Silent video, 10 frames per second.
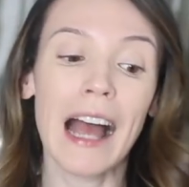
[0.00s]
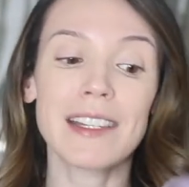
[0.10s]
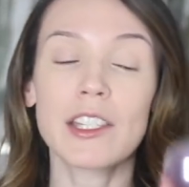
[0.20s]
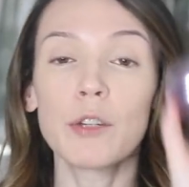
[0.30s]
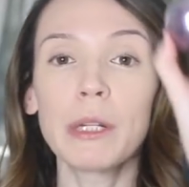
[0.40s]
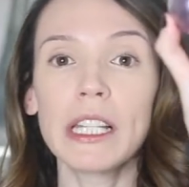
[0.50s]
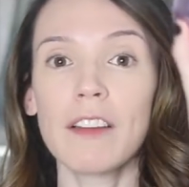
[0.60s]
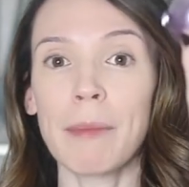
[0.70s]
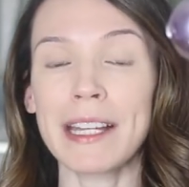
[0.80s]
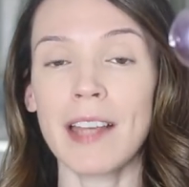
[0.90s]
I still really
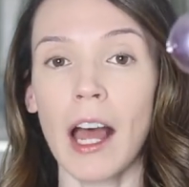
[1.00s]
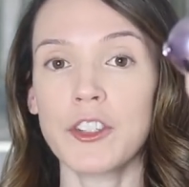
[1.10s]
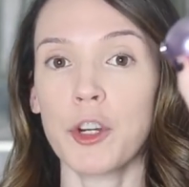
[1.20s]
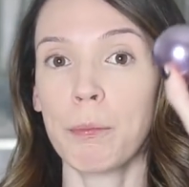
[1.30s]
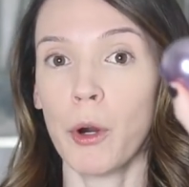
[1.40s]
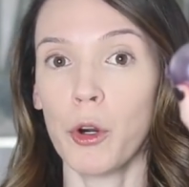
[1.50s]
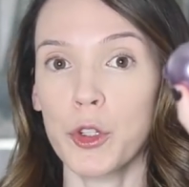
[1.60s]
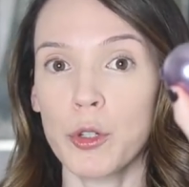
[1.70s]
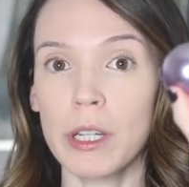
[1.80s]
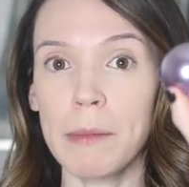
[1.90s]
love my Tatcha
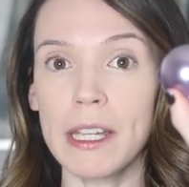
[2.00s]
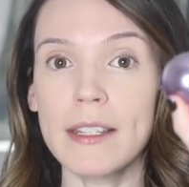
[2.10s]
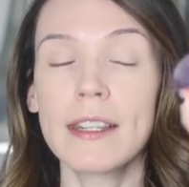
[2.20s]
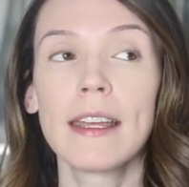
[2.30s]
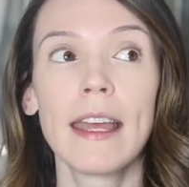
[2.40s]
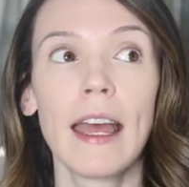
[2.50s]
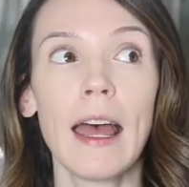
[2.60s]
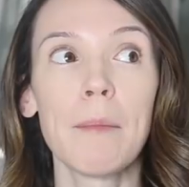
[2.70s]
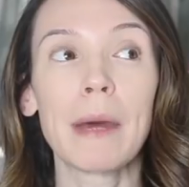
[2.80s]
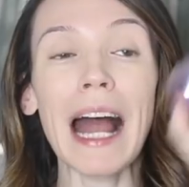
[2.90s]
Pearl treatment,
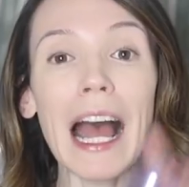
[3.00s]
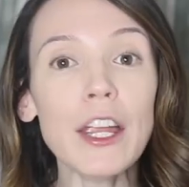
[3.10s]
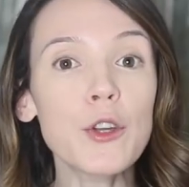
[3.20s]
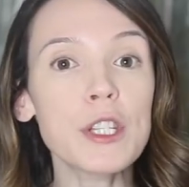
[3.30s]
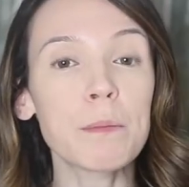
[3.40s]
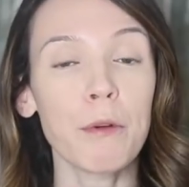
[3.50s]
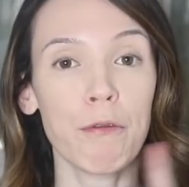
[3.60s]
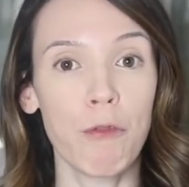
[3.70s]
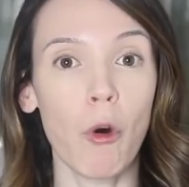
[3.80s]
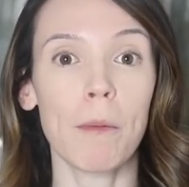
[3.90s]
but I use it
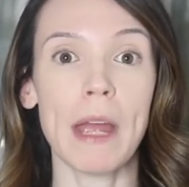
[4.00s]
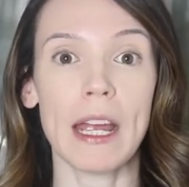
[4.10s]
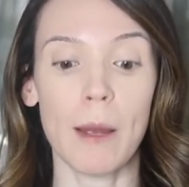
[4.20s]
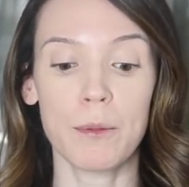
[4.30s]
before makeup.